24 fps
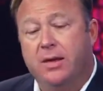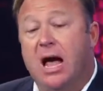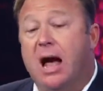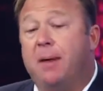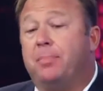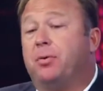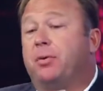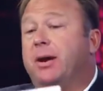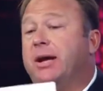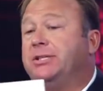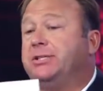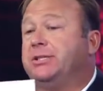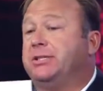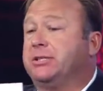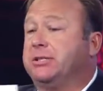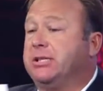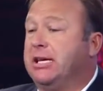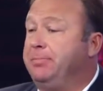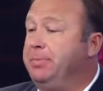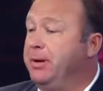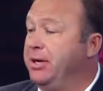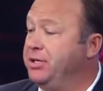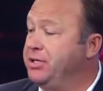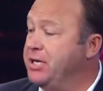The Operation
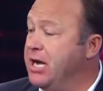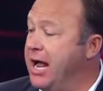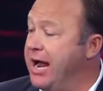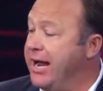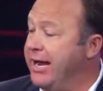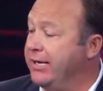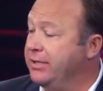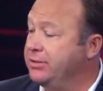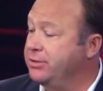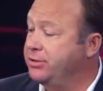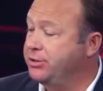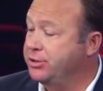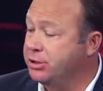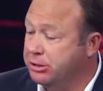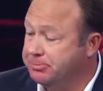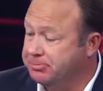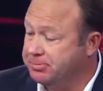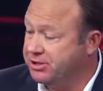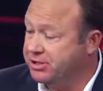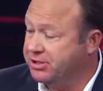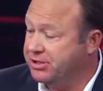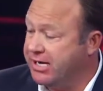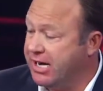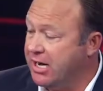Sleeping Giant
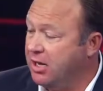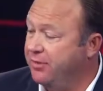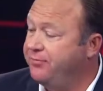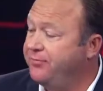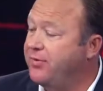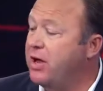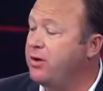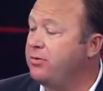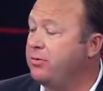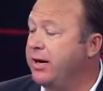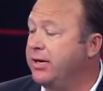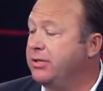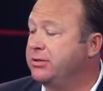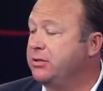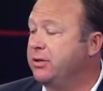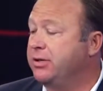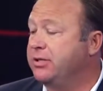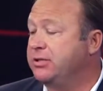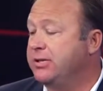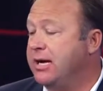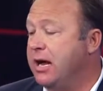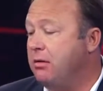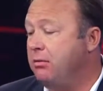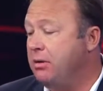Super Sale
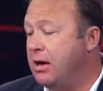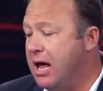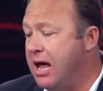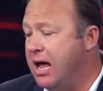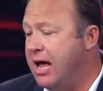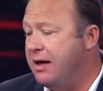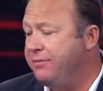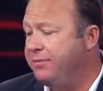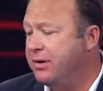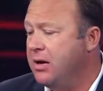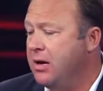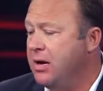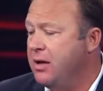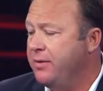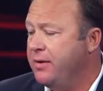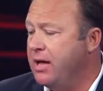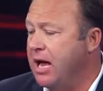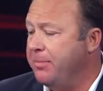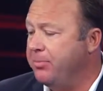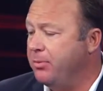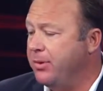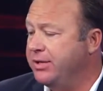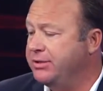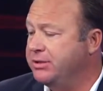fundraiser is now live.
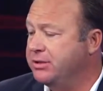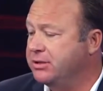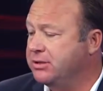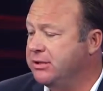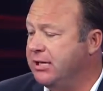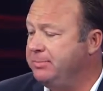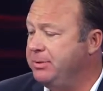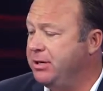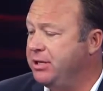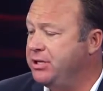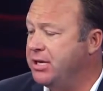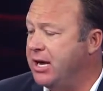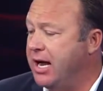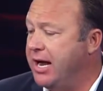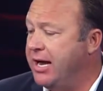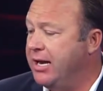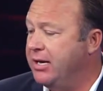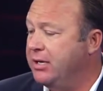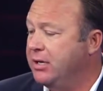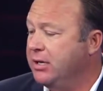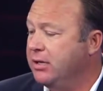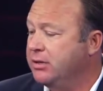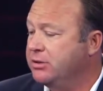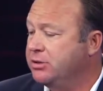The Operation Sleeping
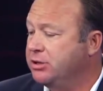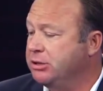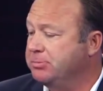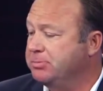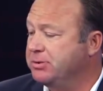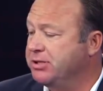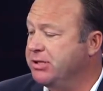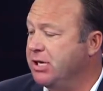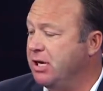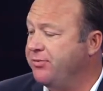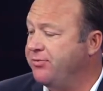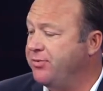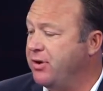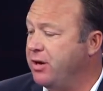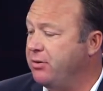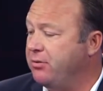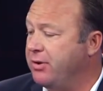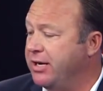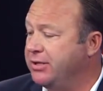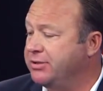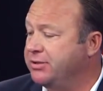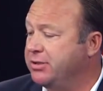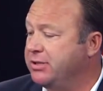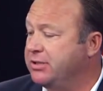Giant Super Sale
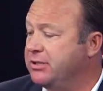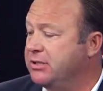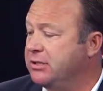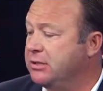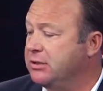fundraiser